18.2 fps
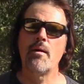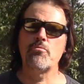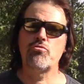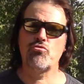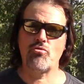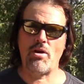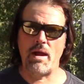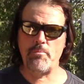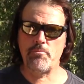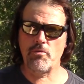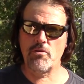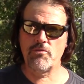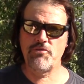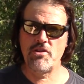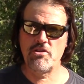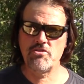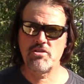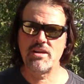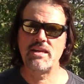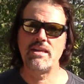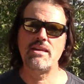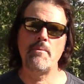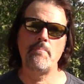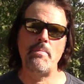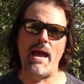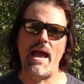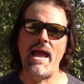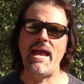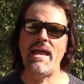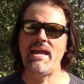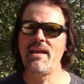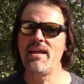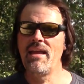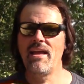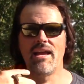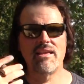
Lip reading: Striper fishing in the bay,